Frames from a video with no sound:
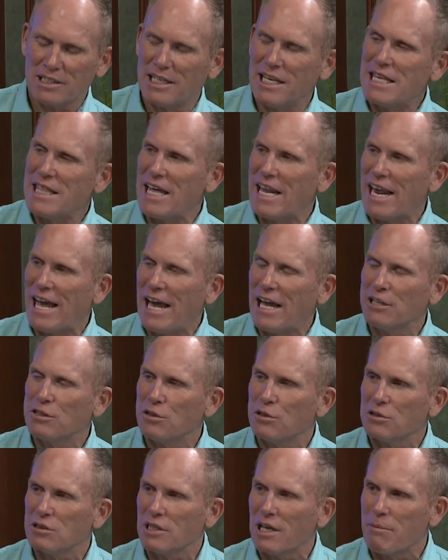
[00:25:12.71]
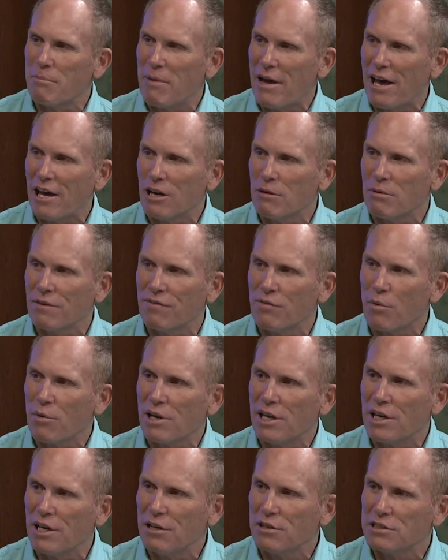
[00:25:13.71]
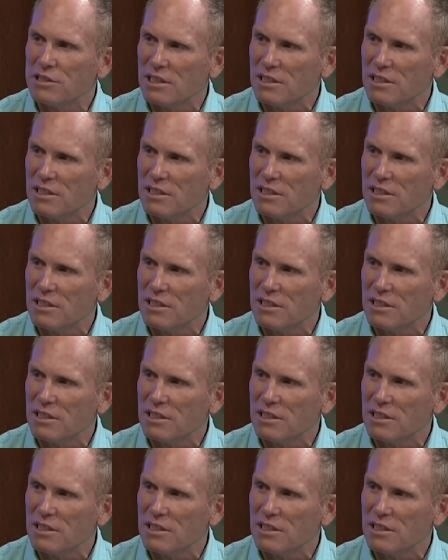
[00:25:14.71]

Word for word: he that answers a matter before he hears